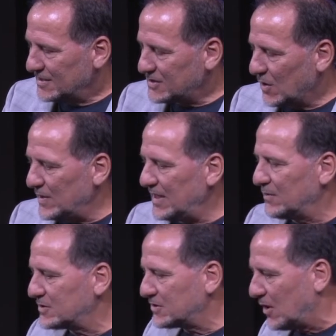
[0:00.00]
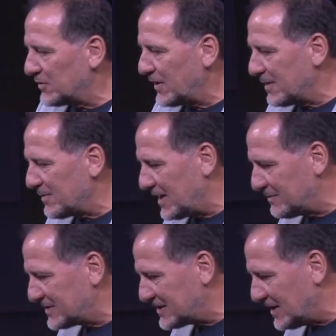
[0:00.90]
So when he was going through
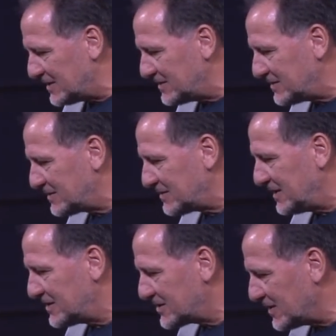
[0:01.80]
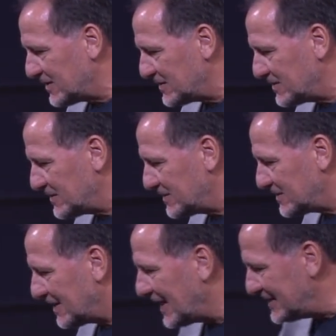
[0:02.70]
Abraham's sons, he
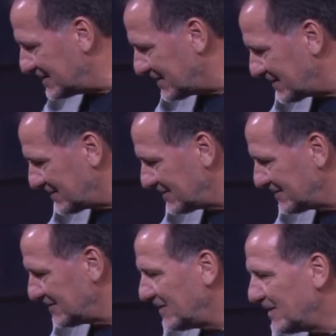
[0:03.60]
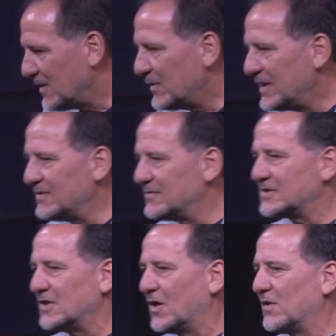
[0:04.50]
chose Isaac. When he
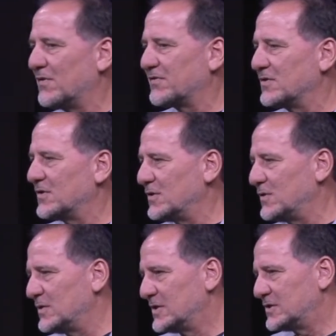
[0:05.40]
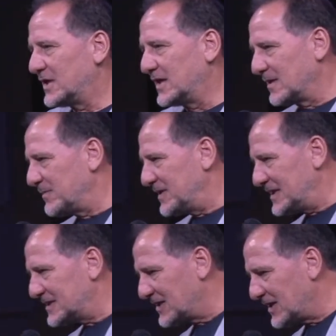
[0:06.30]
was going through Jacob and
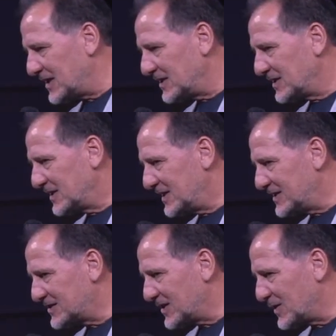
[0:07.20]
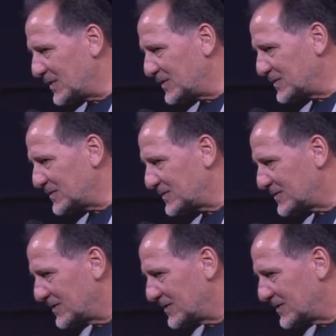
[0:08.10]
Esau, he chose